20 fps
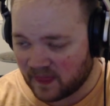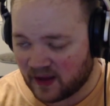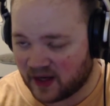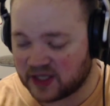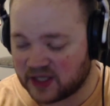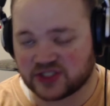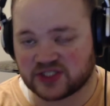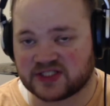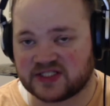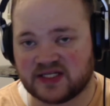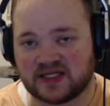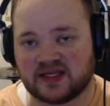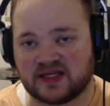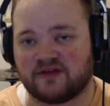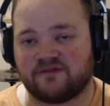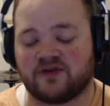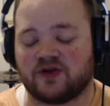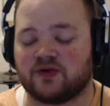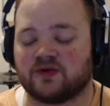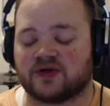it just didn't
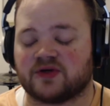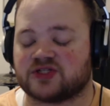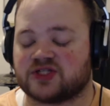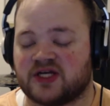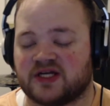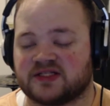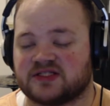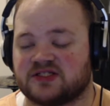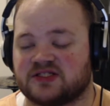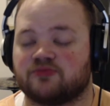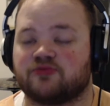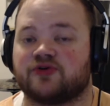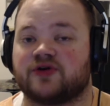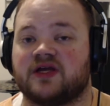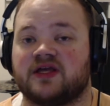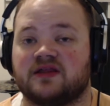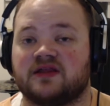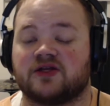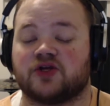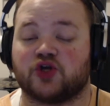give you a chance to
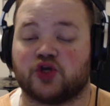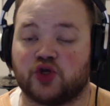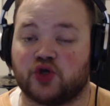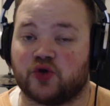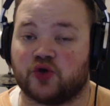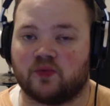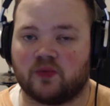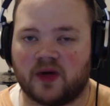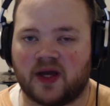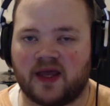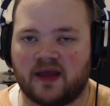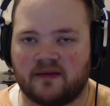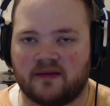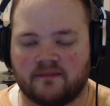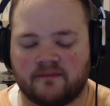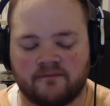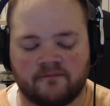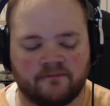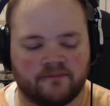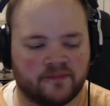breathe in a good way.
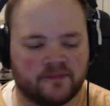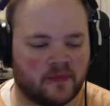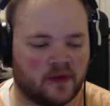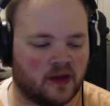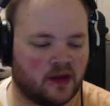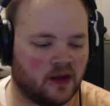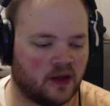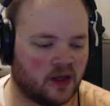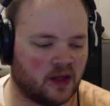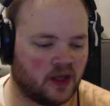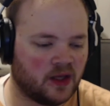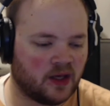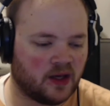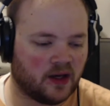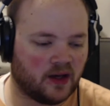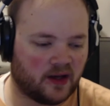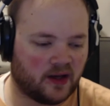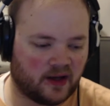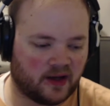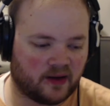
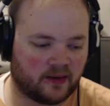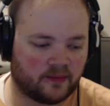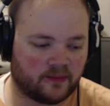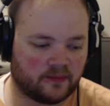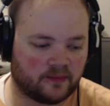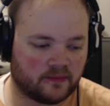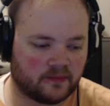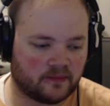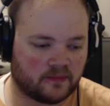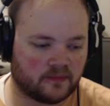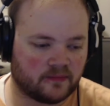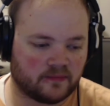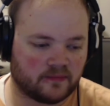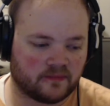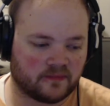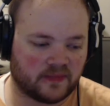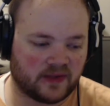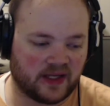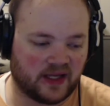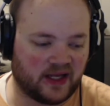And
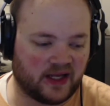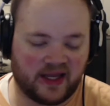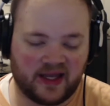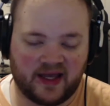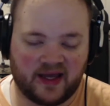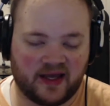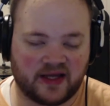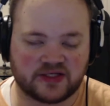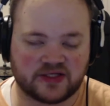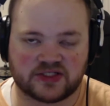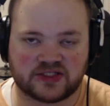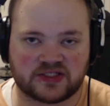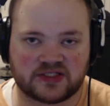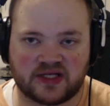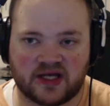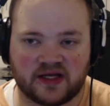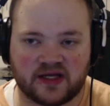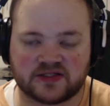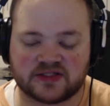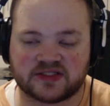yeah, I
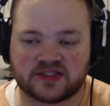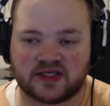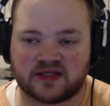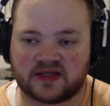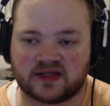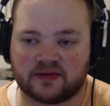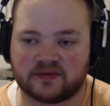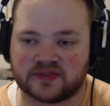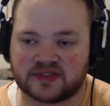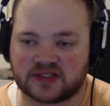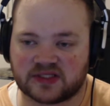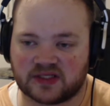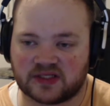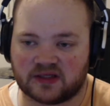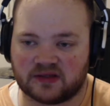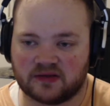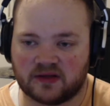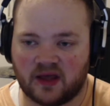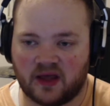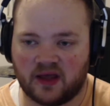just think that was
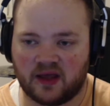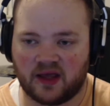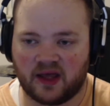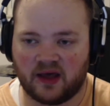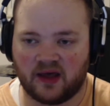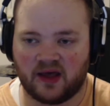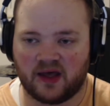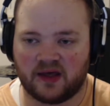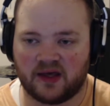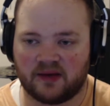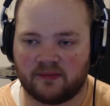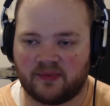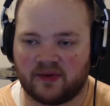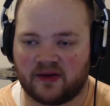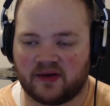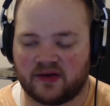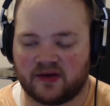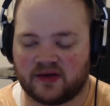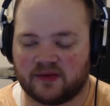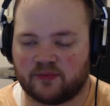a
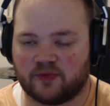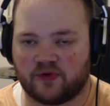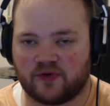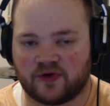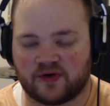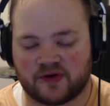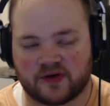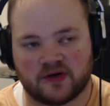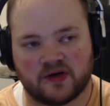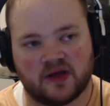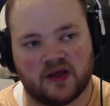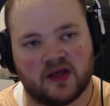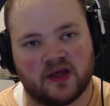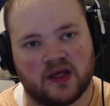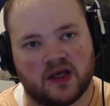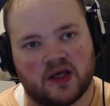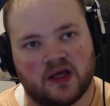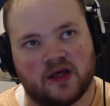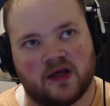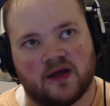poor
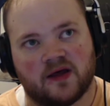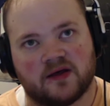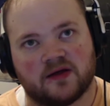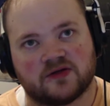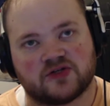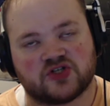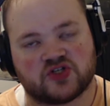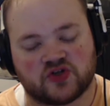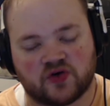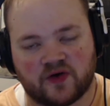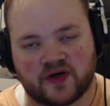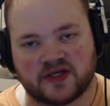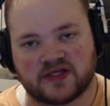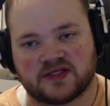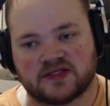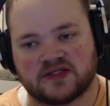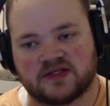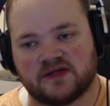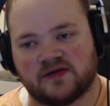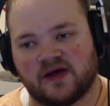
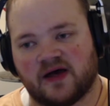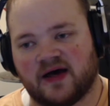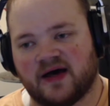choice.